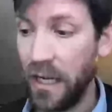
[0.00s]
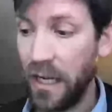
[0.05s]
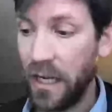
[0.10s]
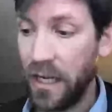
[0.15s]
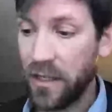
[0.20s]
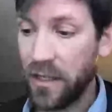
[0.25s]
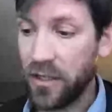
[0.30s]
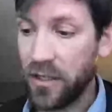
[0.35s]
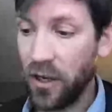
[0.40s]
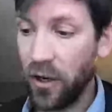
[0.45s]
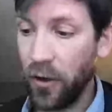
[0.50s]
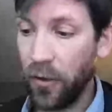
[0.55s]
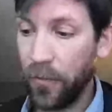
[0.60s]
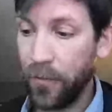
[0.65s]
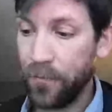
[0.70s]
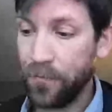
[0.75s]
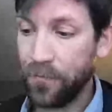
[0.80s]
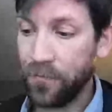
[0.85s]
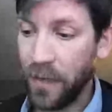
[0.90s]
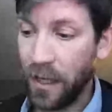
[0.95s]

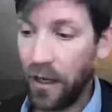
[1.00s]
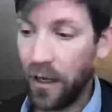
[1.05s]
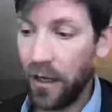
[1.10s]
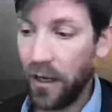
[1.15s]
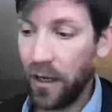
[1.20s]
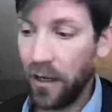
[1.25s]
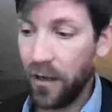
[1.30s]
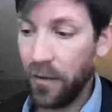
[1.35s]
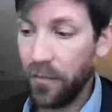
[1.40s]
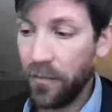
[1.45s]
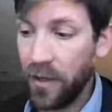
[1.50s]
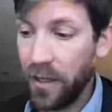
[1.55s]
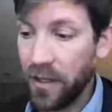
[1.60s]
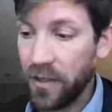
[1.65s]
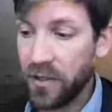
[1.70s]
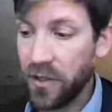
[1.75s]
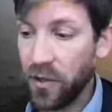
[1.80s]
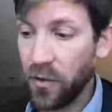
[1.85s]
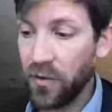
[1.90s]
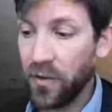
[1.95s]
So
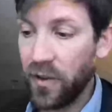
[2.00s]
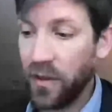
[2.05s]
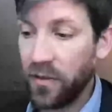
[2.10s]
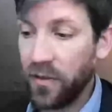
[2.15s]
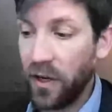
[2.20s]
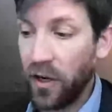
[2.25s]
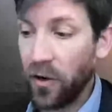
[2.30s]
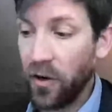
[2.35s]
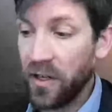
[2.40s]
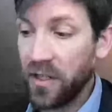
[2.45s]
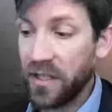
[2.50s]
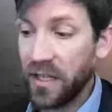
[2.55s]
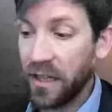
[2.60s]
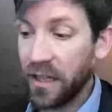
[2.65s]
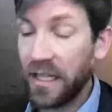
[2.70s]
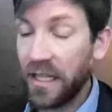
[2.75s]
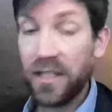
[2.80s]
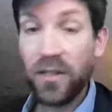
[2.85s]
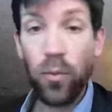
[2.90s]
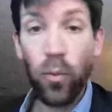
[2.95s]
there is
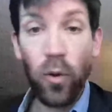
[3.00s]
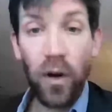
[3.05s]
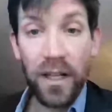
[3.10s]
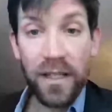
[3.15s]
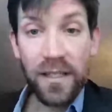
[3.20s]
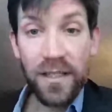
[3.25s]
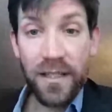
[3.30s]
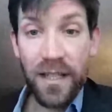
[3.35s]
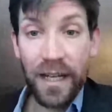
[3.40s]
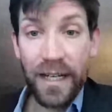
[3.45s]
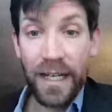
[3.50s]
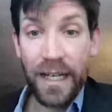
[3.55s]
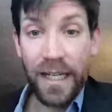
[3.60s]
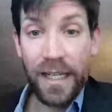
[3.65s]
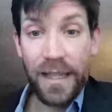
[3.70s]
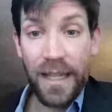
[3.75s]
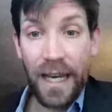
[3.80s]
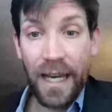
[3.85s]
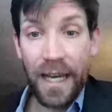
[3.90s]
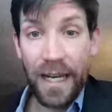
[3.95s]
at least one
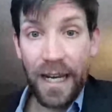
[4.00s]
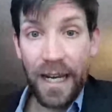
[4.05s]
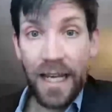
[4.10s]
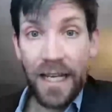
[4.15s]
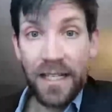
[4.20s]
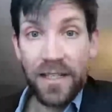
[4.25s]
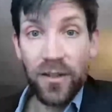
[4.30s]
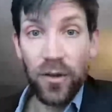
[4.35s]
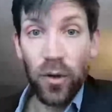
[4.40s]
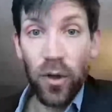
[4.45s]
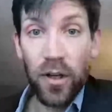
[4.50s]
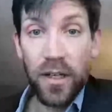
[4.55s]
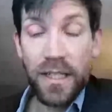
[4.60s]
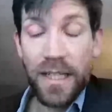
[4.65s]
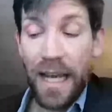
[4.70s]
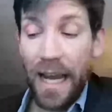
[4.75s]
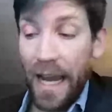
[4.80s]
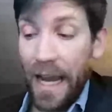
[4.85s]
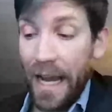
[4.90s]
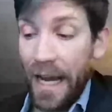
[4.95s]
study that has
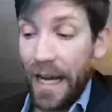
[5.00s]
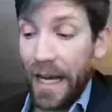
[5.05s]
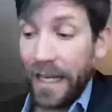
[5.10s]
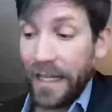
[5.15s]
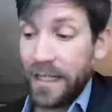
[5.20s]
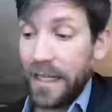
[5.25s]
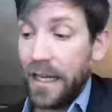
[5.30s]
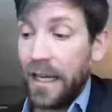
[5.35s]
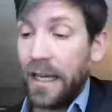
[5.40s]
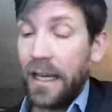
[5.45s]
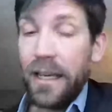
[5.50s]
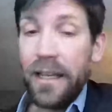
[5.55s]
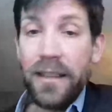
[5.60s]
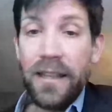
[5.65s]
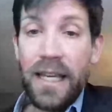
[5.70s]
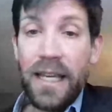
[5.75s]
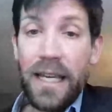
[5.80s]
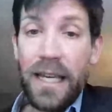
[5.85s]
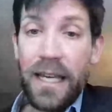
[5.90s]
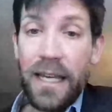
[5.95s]
looked at
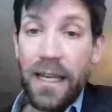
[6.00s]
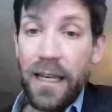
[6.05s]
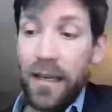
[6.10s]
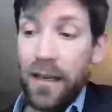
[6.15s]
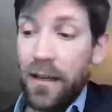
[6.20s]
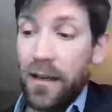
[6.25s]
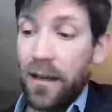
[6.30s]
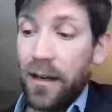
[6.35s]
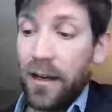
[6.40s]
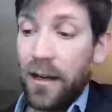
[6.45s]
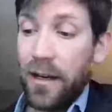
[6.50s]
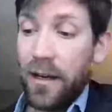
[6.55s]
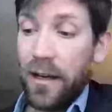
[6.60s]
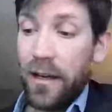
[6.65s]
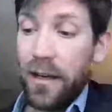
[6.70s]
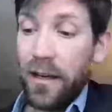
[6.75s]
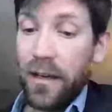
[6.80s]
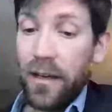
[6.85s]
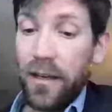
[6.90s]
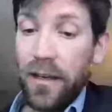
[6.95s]
the
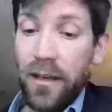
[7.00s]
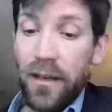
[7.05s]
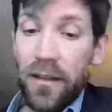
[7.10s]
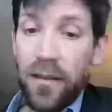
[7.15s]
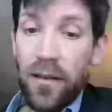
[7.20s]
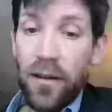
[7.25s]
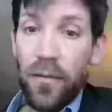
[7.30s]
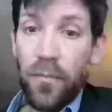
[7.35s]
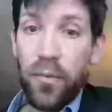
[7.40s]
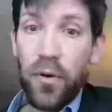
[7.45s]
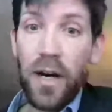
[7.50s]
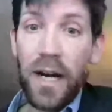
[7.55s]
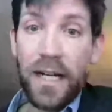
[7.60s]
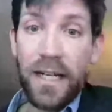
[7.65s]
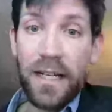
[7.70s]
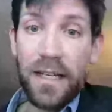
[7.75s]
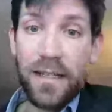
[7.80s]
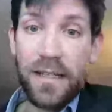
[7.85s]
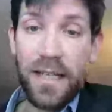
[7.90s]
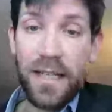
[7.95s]

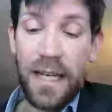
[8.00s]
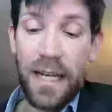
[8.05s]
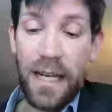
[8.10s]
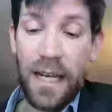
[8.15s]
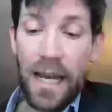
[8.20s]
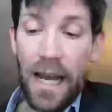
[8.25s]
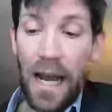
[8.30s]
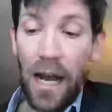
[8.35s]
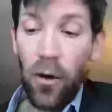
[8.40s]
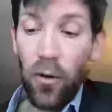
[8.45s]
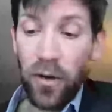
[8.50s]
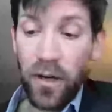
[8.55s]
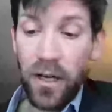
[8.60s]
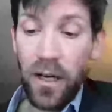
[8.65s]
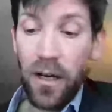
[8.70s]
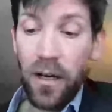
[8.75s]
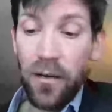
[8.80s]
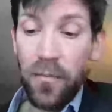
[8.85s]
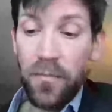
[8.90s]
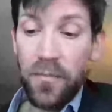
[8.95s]
pregnancy
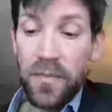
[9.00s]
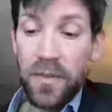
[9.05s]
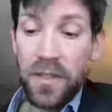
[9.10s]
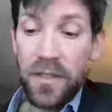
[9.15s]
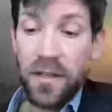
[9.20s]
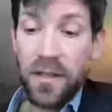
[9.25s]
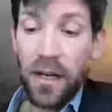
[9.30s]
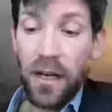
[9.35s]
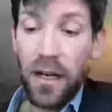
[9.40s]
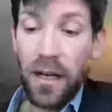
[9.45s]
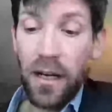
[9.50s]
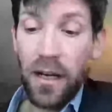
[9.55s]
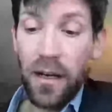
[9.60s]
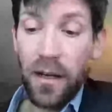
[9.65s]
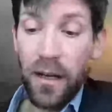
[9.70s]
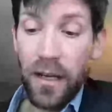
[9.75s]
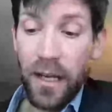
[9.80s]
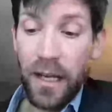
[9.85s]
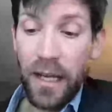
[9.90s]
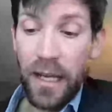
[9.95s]
outcomes
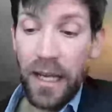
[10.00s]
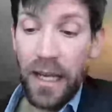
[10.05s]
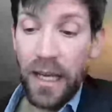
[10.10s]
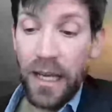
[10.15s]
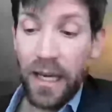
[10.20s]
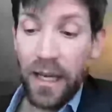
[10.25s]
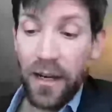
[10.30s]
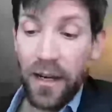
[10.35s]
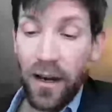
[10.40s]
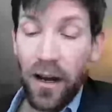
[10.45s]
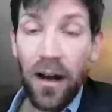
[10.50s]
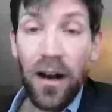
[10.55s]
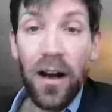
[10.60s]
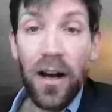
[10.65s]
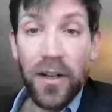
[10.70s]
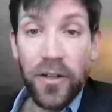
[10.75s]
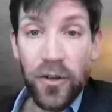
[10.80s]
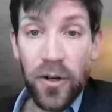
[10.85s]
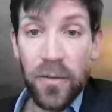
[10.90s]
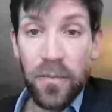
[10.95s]
in
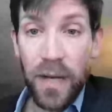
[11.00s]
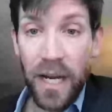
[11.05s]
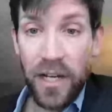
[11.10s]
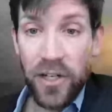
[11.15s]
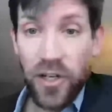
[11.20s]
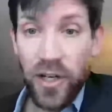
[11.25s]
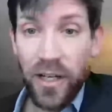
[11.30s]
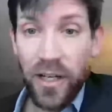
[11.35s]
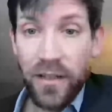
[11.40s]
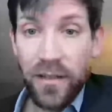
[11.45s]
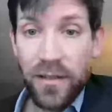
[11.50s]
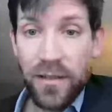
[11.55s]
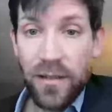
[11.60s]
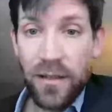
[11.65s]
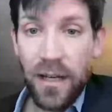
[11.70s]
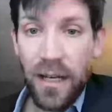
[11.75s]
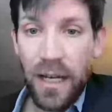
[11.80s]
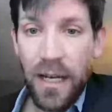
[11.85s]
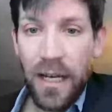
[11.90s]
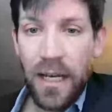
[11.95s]
100 patients
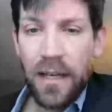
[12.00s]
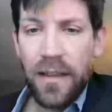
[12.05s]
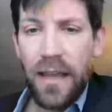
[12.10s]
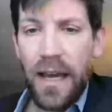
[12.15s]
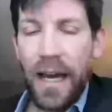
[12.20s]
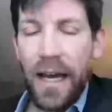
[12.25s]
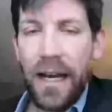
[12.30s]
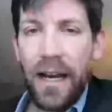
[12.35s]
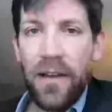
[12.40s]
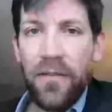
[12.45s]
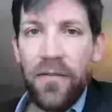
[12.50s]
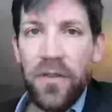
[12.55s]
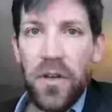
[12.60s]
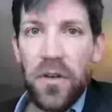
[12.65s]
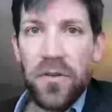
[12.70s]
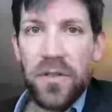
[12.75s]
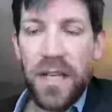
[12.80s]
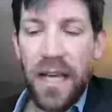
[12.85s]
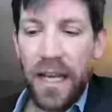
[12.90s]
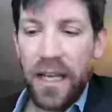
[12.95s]
that have
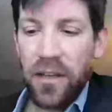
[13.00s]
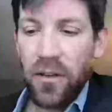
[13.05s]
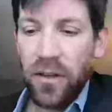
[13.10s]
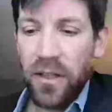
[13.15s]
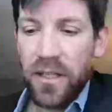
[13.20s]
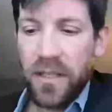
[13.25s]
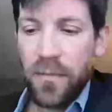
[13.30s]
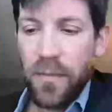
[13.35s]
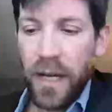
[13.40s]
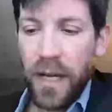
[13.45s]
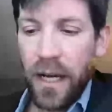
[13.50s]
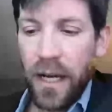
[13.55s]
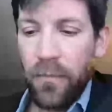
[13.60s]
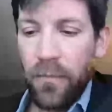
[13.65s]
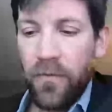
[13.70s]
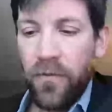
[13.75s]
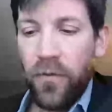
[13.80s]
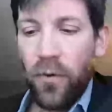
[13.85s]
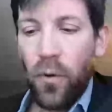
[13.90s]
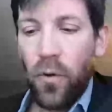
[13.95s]
used
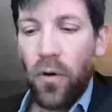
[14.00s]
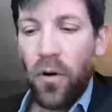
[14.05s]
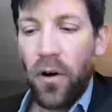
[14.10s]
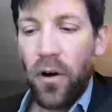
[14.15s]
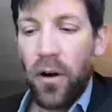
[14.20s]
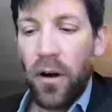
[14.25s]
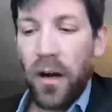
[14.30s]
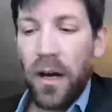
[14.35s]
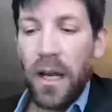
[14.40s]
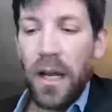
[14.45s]
Eculizumab for